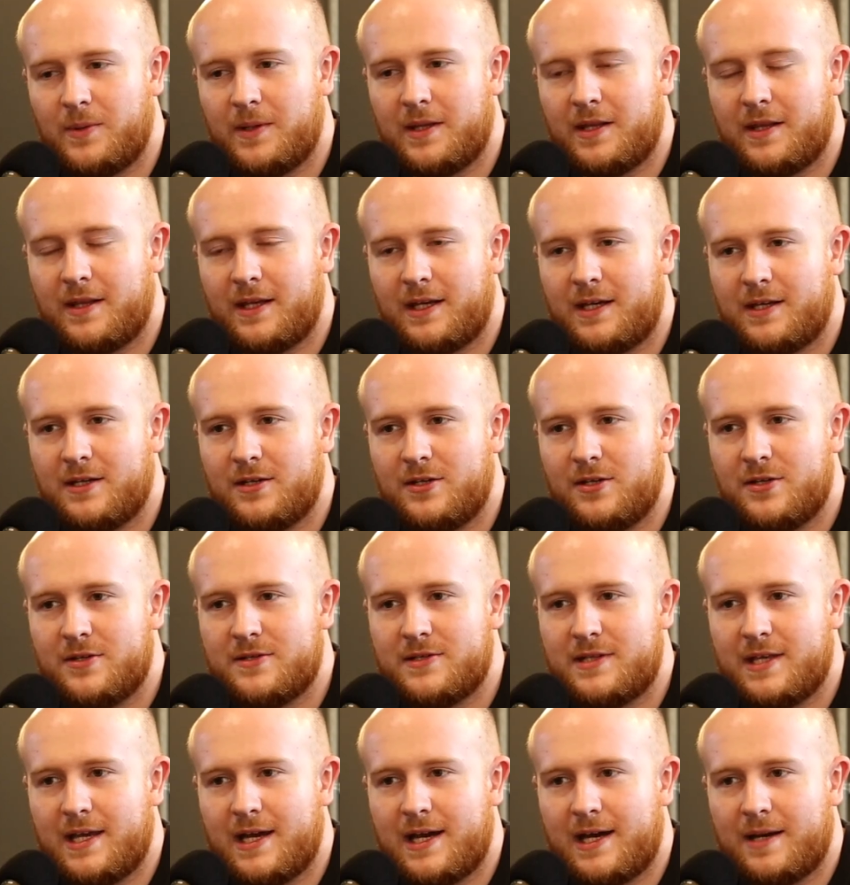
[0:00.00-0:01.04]
whether they can
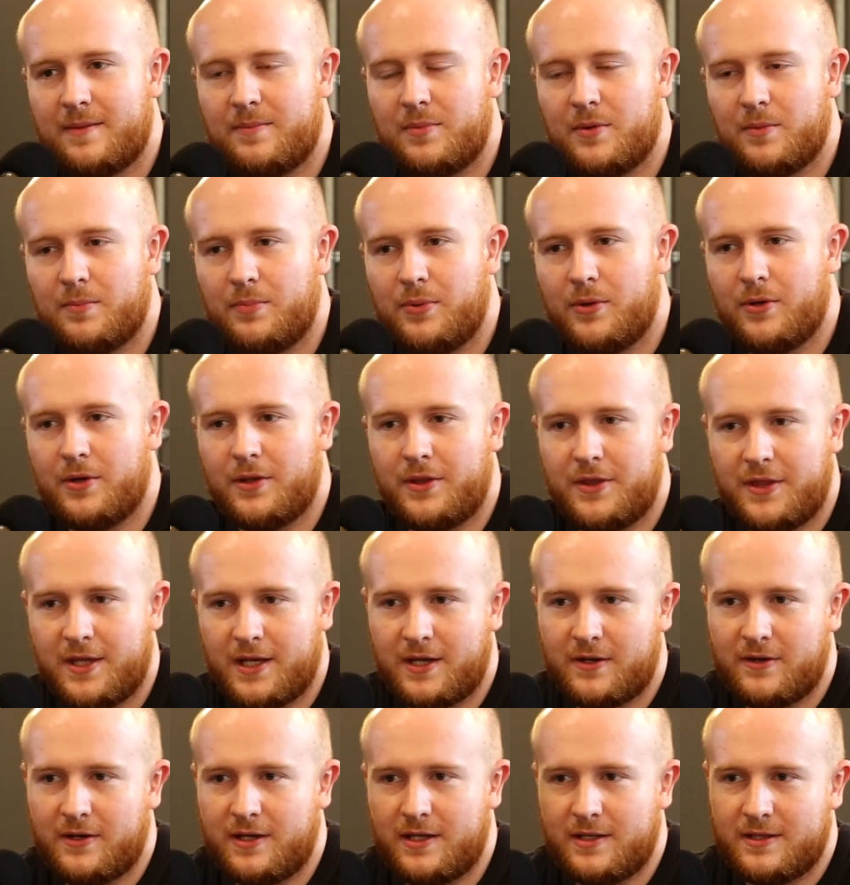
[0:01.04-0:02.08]
use the ad but put a
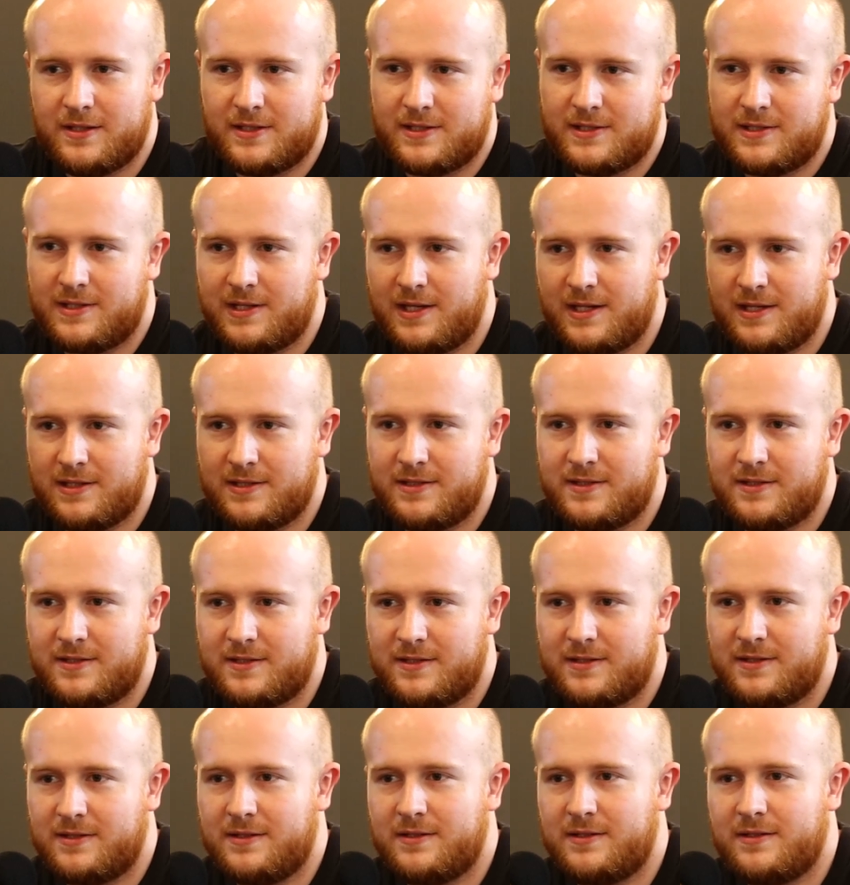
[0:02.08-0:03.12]
thing on it that says,
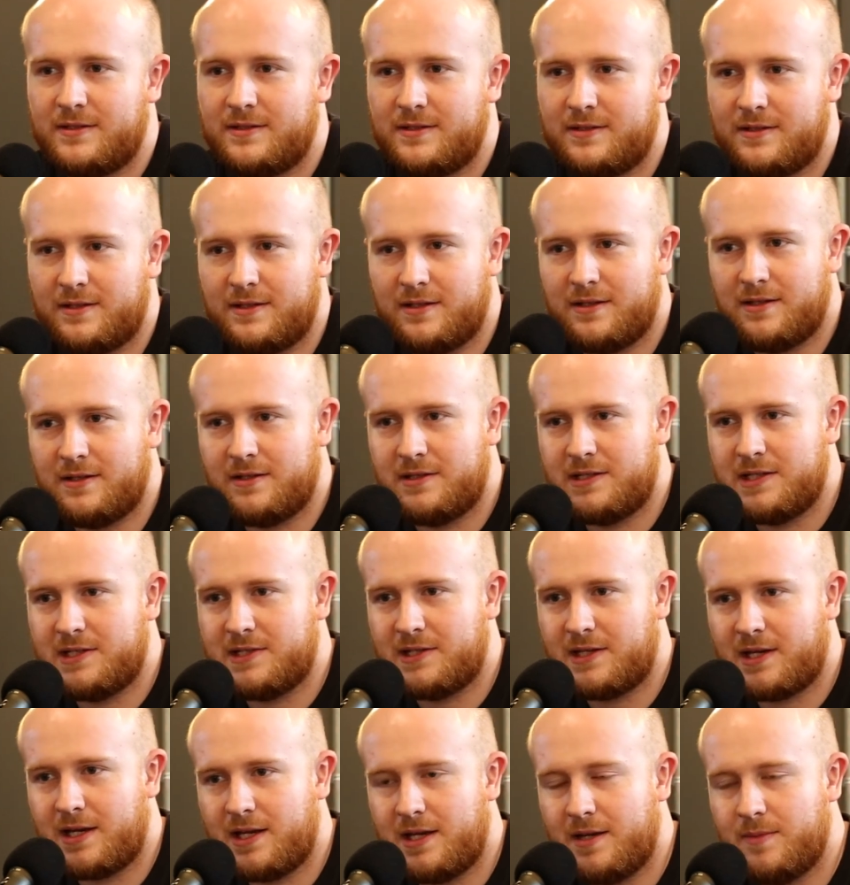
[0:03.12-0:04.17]
I don't know, a
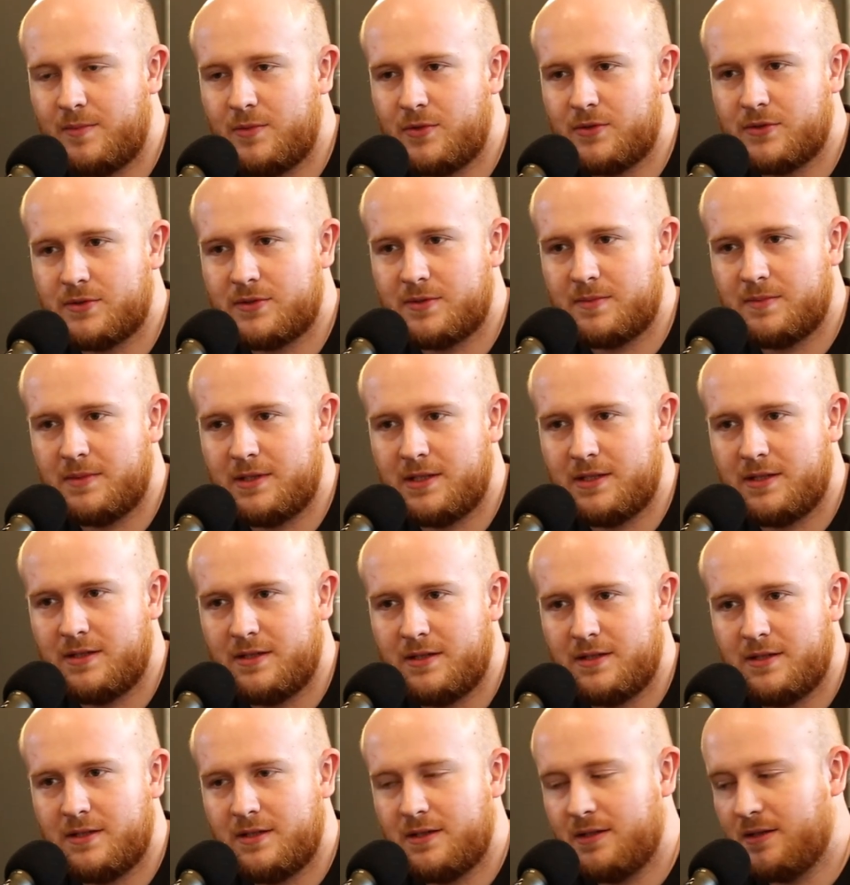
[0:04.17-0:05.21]
disclaimer or something.
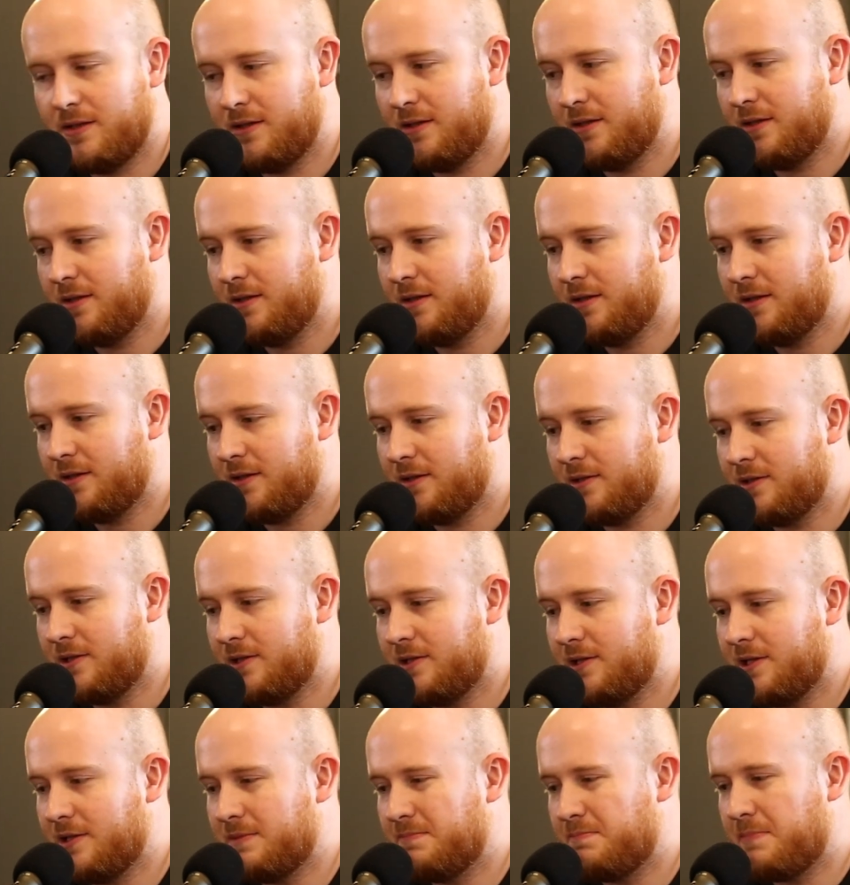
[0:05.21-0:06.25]
Because it
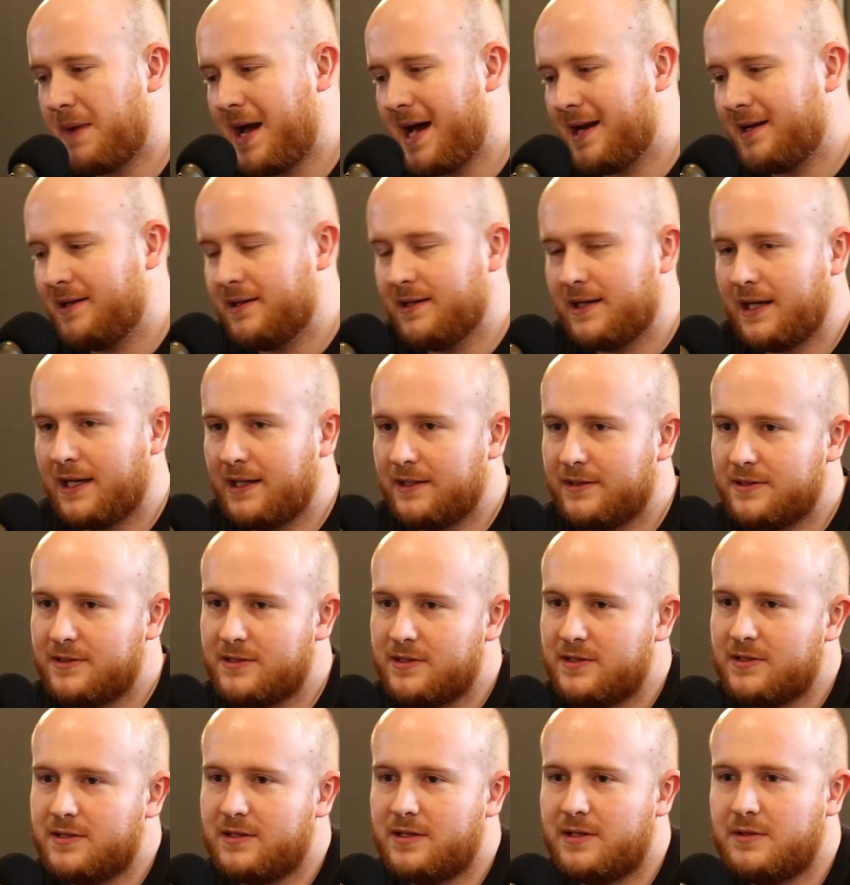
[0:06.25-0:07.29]
says banned ads,
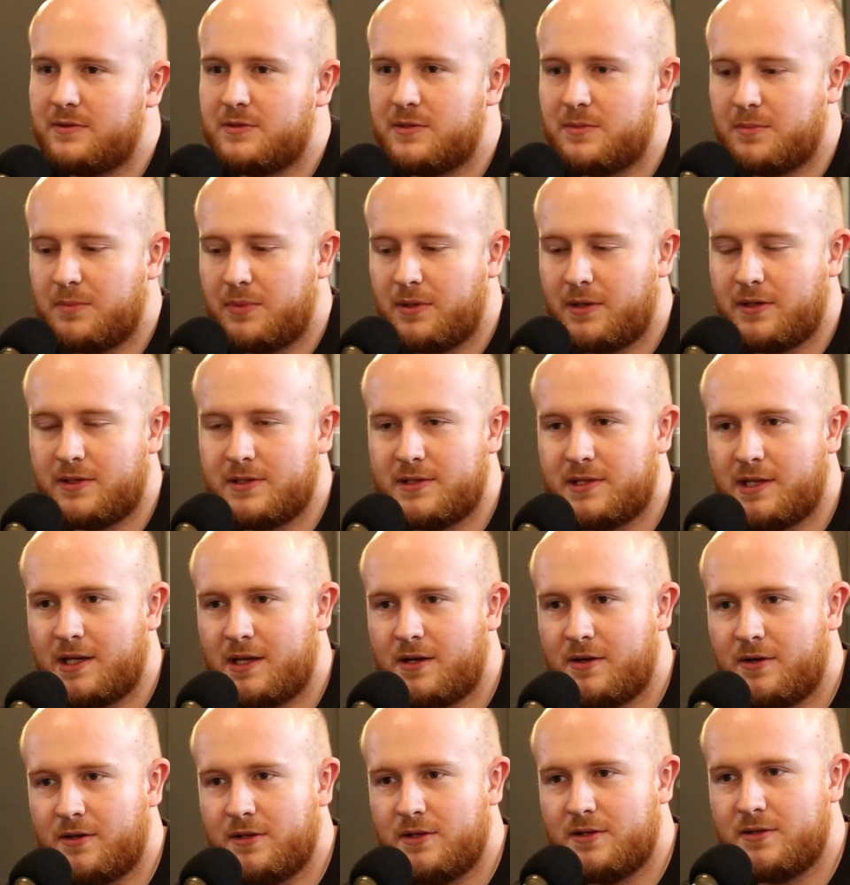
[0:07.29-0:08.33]
doesn't it? Which implies they
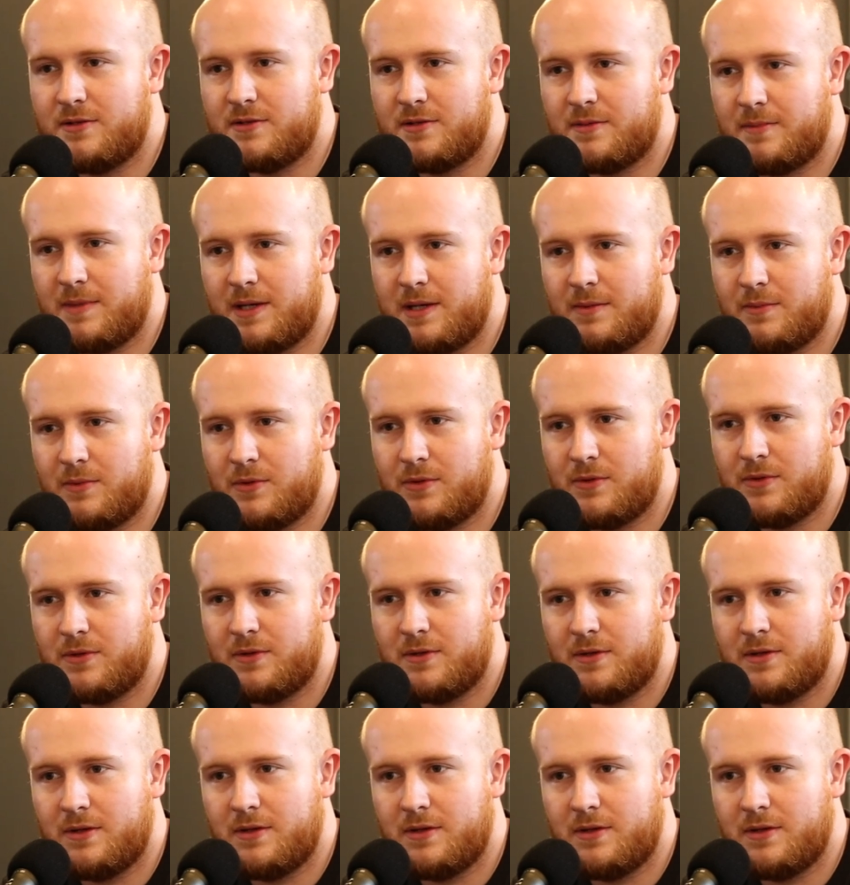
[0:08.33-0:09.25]
can't use them anymore.